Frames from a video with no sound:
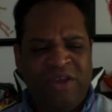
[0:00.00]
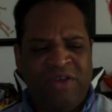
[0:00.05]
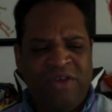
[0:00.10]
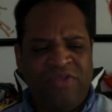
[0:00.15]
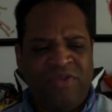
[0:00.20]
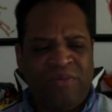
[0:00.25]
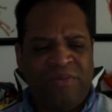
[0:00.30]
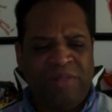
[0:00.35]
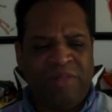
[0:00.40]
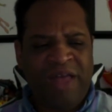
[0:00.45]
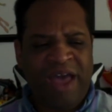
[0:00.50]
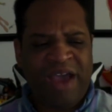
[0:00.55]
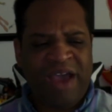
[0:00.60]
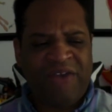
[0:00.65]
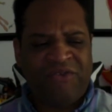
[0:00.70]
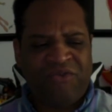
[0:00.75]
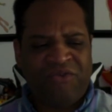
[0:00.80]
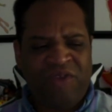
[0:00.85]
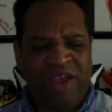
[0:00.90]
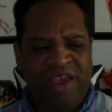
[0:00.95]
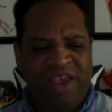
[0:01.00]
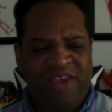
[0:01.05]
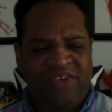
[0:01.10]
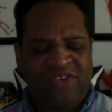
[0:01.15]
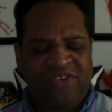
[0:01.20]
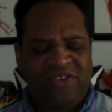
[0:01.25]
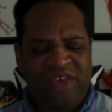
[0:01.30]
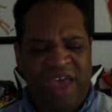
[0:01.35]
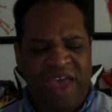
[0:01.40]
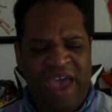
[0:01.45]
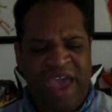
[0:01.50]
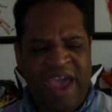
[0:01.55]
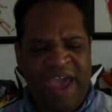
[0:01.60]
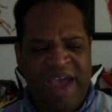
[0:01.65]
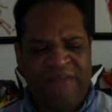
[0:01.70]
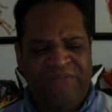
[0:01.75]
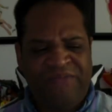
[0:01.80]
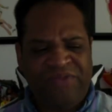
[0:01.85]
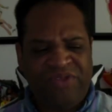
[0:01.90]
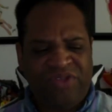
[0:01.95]
the black race
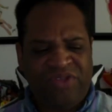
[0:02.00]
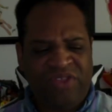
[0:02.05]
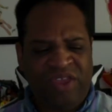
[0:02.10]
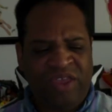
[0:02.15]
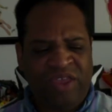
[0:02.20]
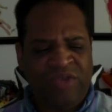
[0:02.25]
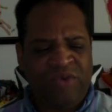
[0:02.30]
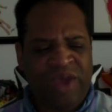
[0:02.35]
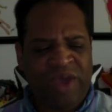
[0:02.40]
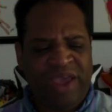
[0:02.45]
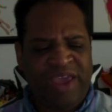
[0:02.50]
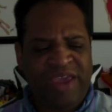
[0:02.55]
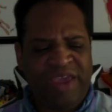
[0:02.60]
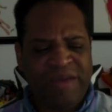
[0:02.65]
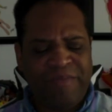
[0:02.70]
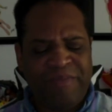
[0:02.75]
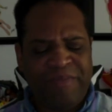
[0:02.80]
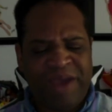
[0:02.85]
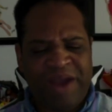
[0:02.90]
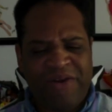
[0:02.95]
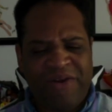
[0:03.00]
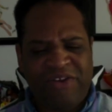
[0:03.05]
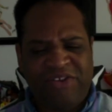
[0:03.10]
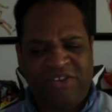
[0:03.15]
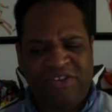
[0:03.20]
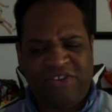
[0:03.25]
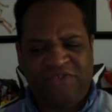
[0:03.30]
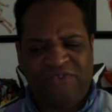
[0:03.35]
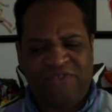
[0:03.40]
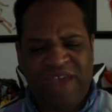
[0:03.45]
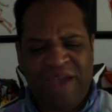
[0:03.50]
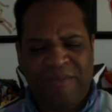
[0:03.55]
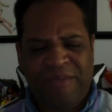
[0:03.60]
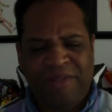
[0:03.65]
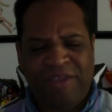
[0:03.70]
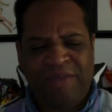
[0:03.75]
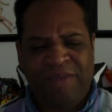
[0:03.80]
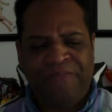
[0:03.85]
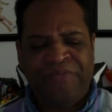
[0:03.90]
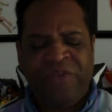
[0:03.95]
and the way he embarrassed his
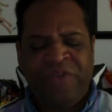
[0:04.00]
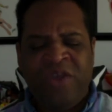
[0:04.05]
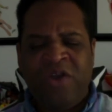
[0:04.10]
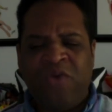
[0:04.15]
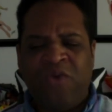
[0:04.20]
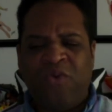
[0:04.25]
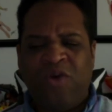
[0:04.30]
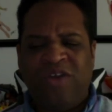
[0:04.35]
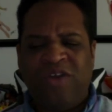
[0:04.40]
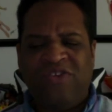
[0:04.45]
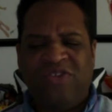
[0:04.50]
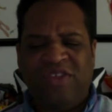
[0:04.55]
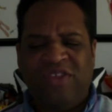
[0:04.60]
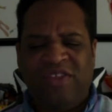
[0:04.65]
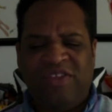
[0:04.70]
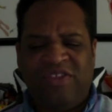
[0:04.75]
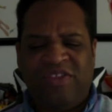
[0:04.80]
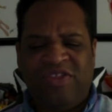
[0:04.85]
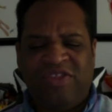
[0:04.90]
family was the